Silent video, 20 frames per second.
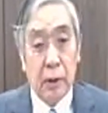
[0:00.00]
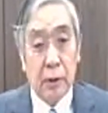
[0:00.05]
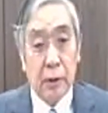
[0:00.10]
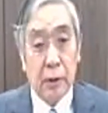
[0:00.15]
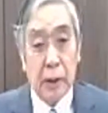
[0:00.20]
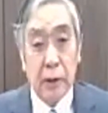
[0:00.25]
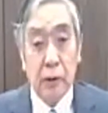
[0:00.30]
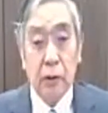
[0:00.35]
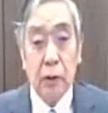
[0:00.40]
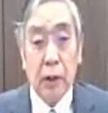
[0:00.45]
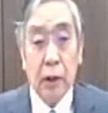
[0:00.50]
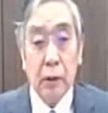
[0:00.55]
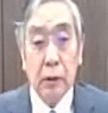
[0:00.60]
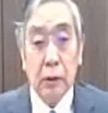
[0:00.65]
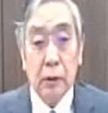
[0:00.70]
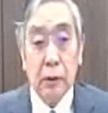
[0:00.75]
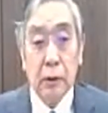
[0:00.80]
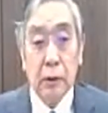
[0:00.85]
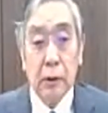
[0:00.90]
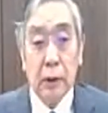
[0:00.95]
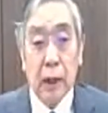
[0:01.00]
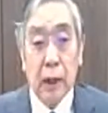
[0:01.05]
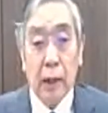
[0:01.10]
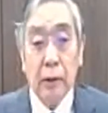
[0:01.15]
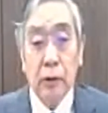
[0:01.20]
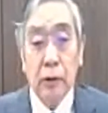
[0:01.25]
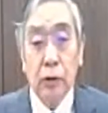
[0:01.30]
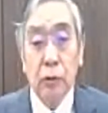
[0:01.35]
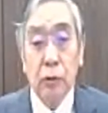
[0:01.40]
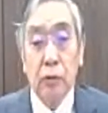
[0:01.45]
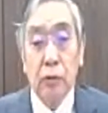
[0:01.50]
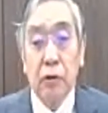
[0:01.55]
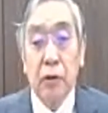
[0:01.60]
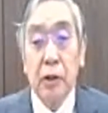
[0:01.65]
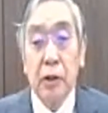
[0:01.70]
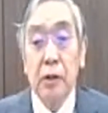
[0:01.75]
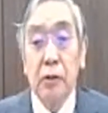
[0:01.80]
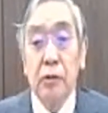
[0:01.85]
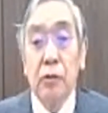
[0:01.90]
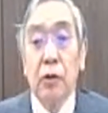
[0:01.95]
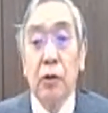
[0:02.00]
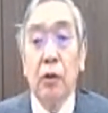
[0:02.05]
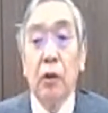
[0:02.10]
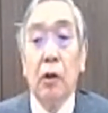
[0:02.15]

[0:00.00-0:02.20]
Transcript: The interaction of these